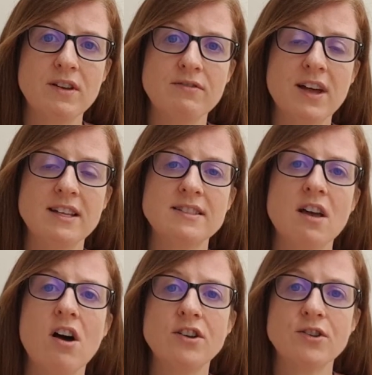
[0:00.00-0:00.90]
events
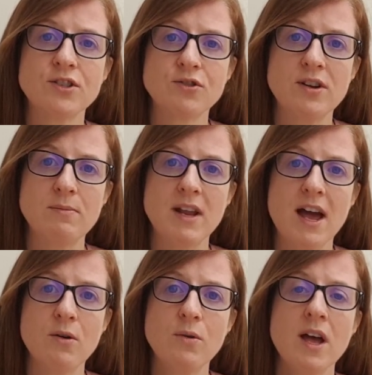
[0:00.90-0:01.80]
on your screen
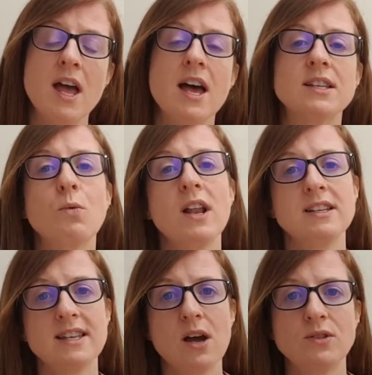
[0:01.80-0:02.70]
now, as well
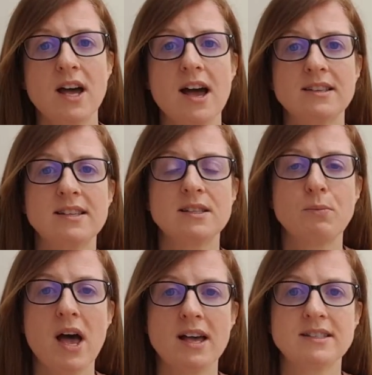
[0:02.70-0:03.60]
as how to access
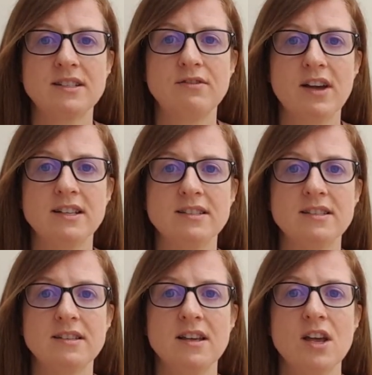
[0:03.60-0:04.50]
past events.
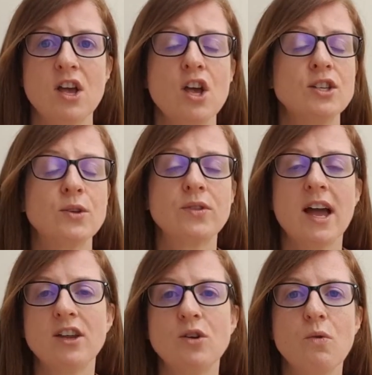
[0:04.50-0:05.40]
So
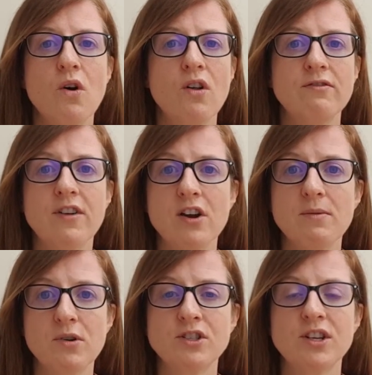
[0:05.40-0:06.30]
thank you all very
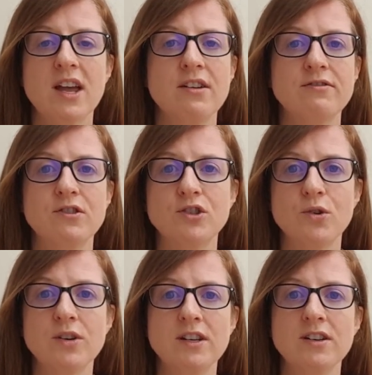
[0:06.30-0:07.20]
much again for
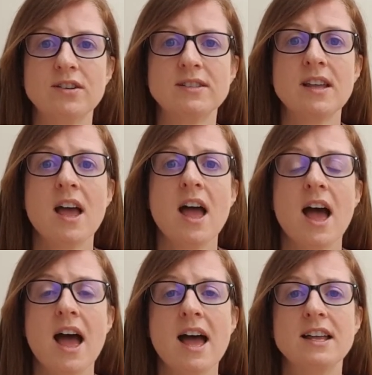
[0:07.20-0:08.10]
joining us,
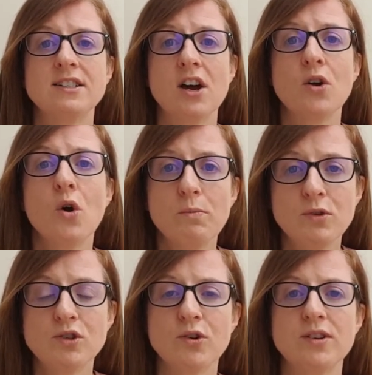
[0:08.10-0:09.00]
and I hope you
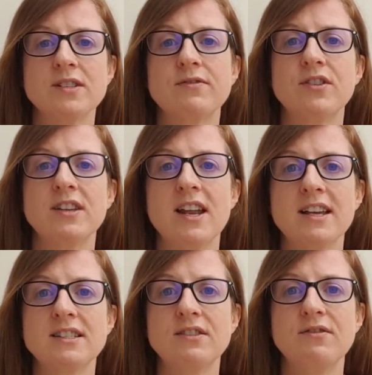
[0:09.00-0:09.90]
join us for the
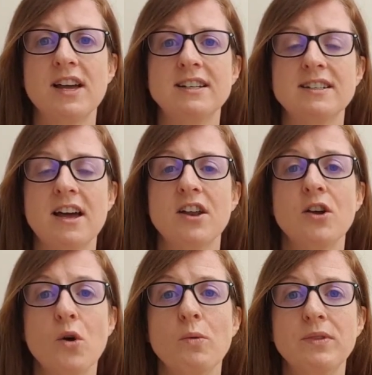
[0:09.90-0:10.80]
next event, and I
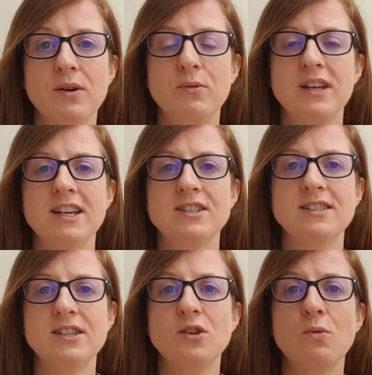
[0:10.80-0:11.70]
hope that we get to
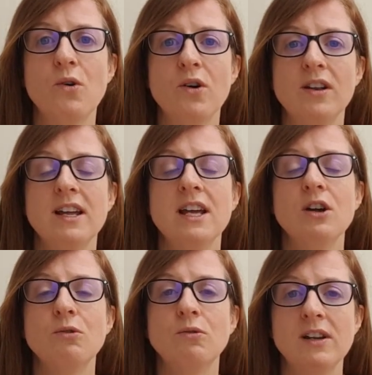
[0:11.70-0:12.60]
see you all
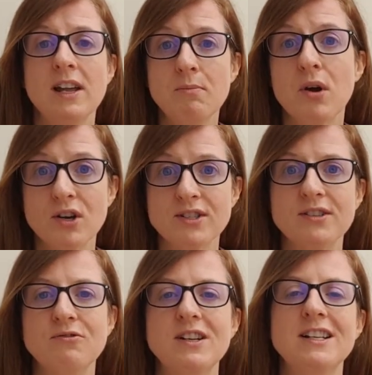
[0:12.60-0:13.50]
in
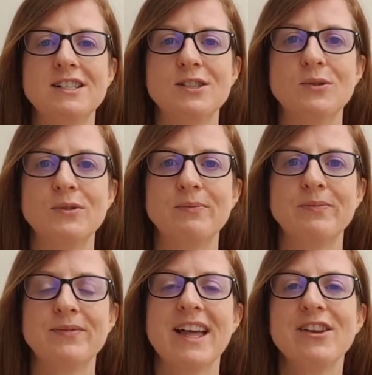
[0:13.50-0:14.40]
person really soon.
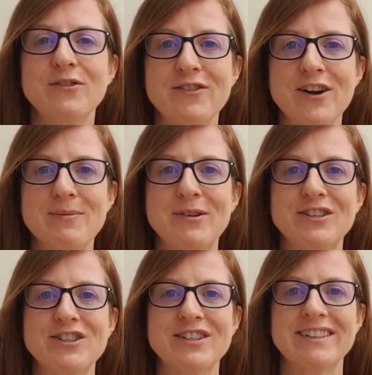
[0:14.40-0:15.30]
Thank you very
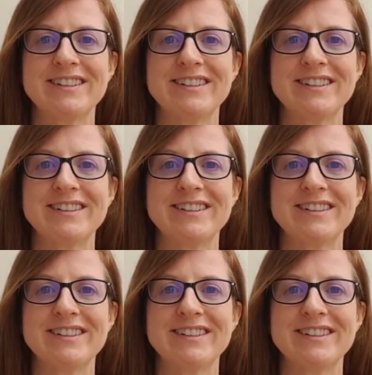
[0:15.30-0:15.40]
much.